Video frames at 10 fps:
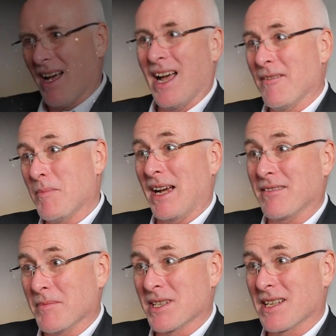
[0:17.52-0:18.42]
I have a
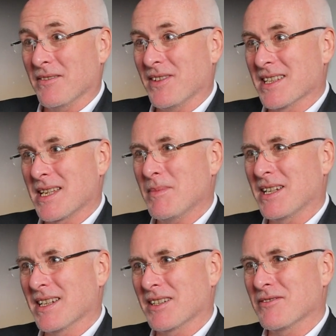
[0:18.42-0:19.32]
background myself in the
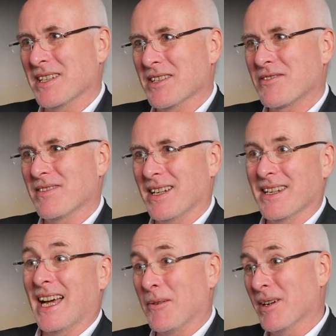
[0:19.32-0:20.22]
semiconductor industry and
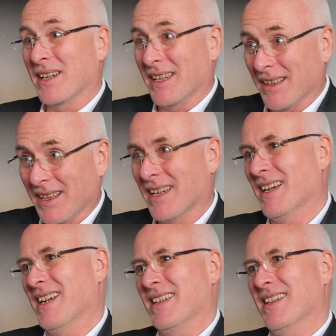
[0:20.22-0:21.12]
now working
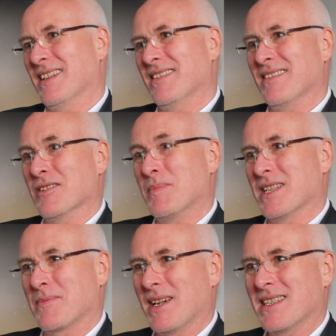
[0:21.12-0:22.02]
at the European
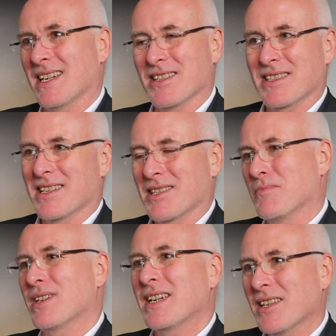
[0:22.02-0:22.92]
Space Agency. So
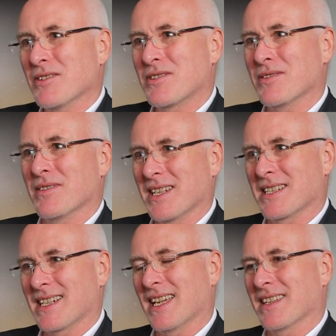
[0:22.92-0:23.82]
bringing those two
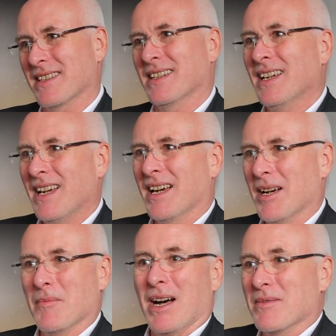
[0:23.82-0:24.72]
things together,
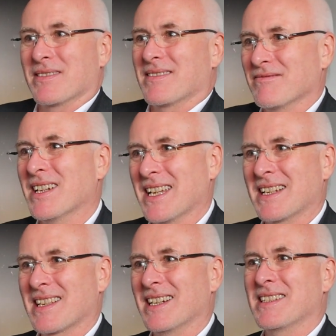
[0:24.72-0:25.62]
I was really
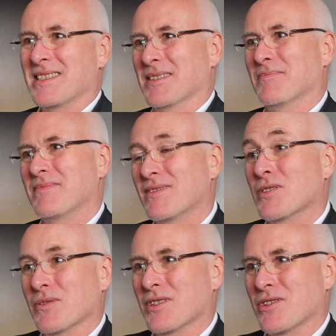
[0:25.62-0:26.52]
excited to
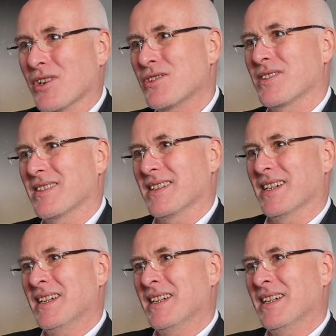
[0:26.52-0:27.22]
talk to Josh and